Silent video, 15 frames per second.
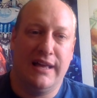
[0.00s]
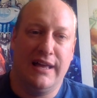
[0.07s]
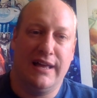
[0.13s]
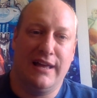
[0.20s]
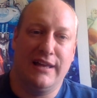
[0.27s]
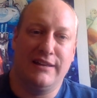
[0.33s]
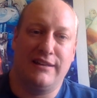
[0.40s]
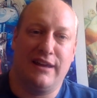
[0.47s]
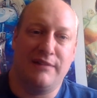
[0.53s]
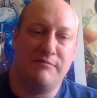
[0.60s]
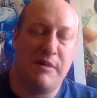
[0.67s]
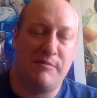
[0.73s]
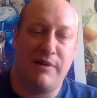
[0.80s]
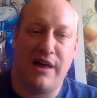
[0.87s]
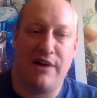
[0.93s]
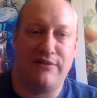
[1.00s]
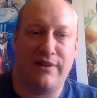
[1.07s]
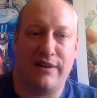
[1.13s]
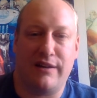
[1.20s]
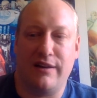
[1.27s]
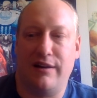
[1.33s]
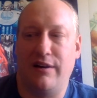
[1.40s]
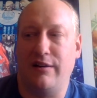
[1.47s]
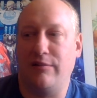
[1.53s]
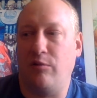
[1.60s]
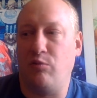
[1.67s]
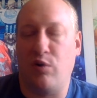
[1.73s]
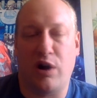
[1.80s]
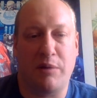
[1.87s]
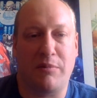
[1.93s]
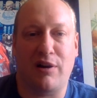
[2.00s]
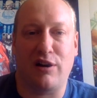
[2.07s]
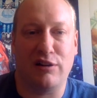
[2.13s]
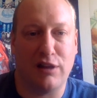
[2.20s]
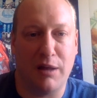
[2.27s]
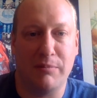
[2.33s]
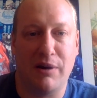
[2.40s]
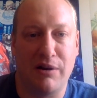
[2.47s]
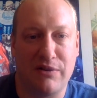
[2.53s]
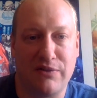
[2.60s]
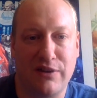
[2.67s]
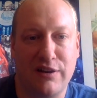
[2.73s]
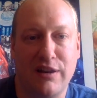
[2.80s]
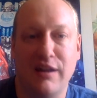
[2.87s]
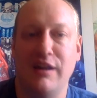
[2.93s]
and maybe have like a Warhammer club out of it.